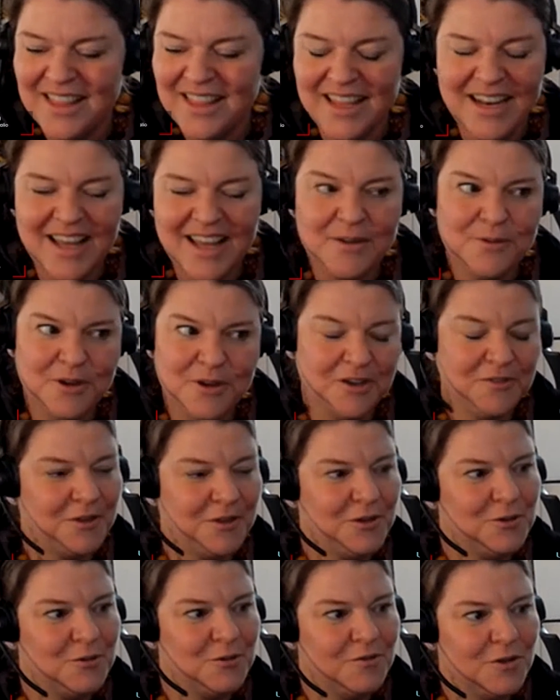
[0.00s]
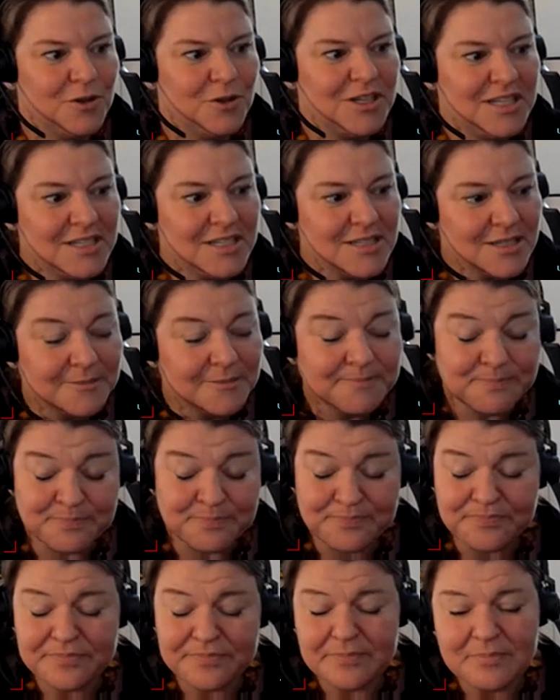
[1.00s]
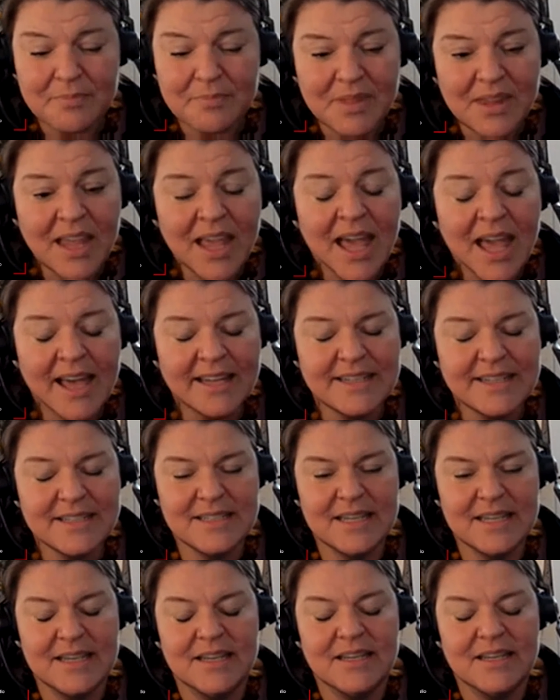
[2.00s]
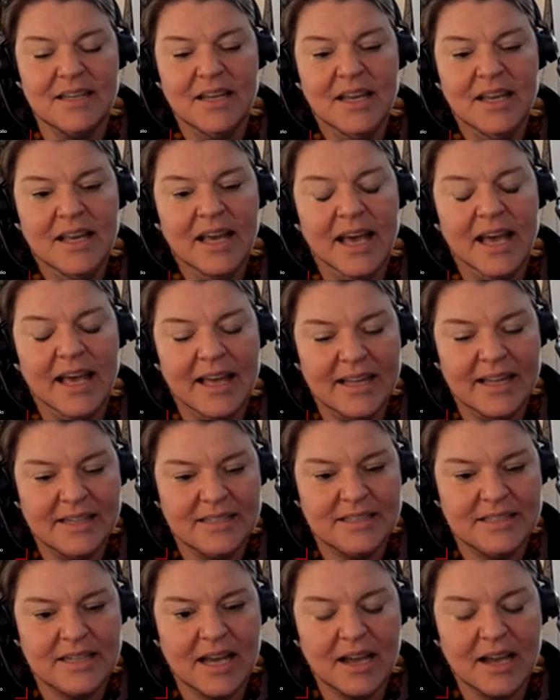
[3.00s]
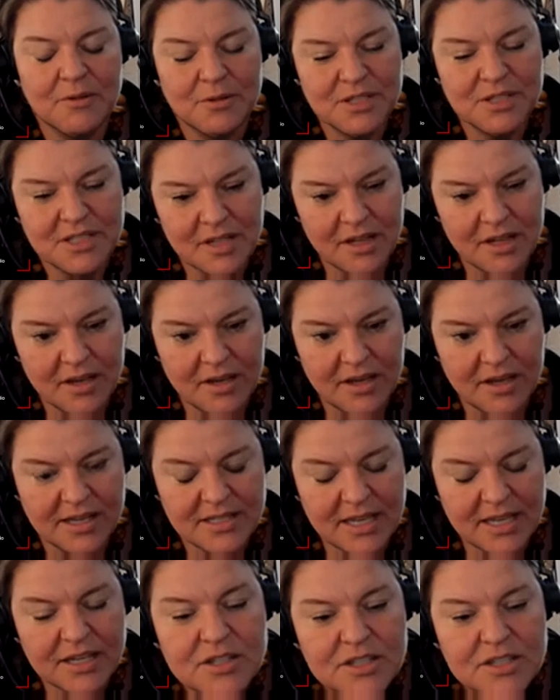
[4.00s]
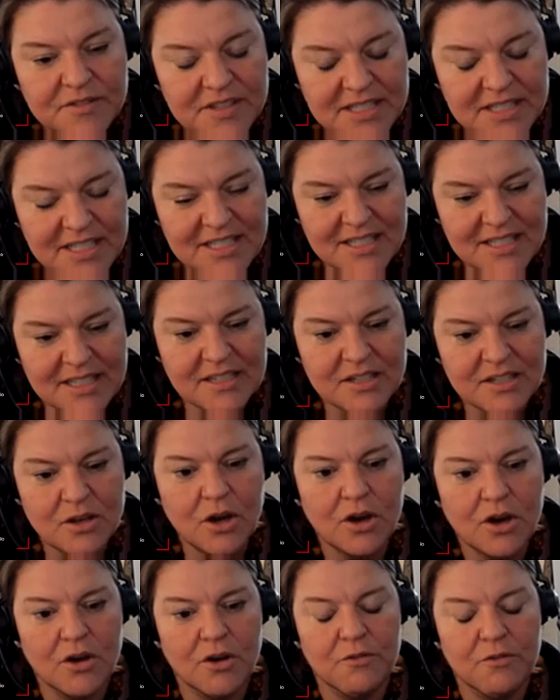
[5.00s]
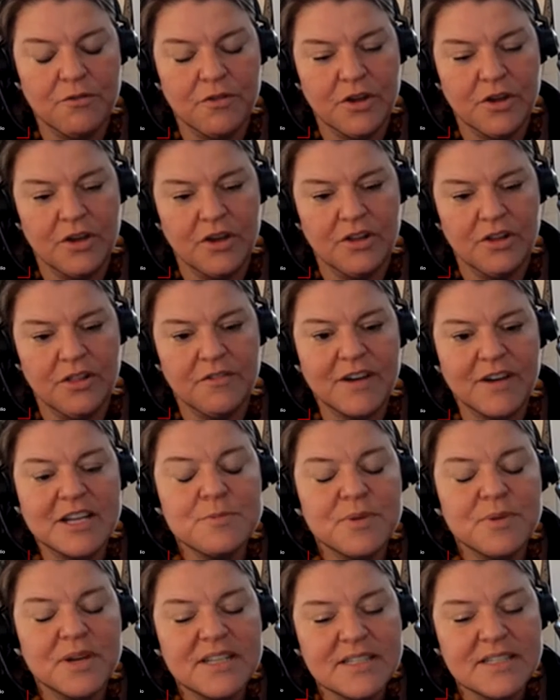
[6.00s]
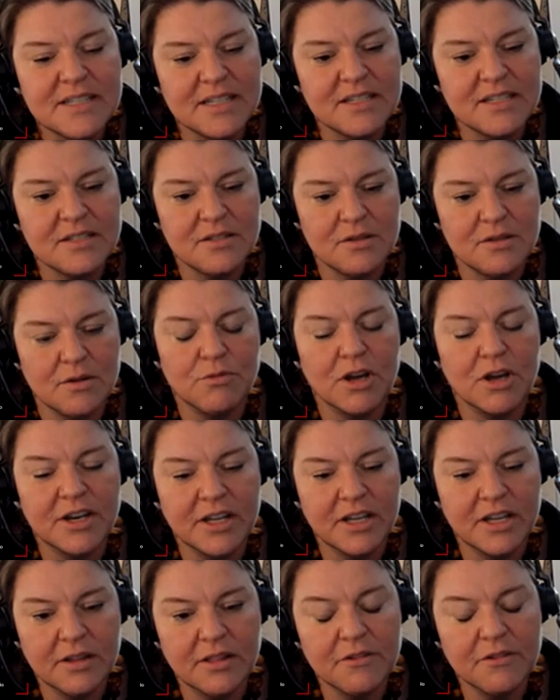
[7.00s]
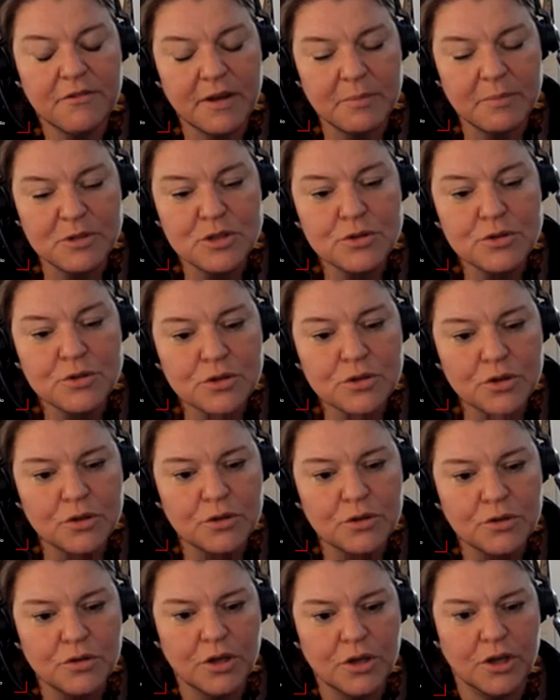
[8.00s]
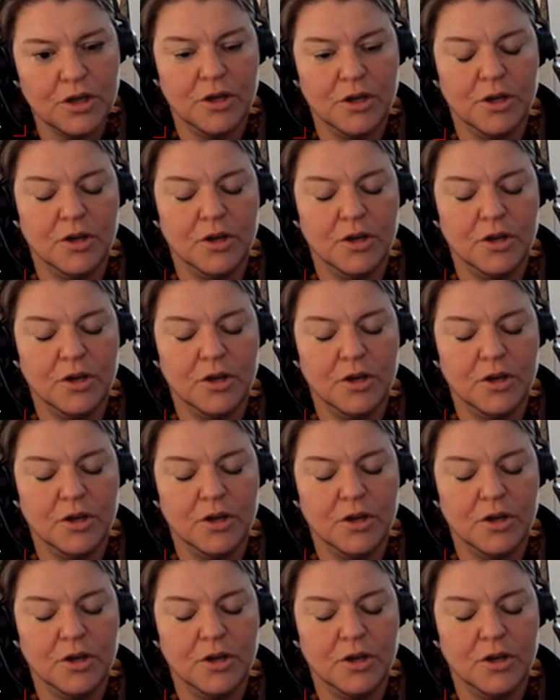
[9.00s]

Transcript: Then I worked for Novo Nordisk, and I was the executive assistant of the vice president's running the pharmaceutical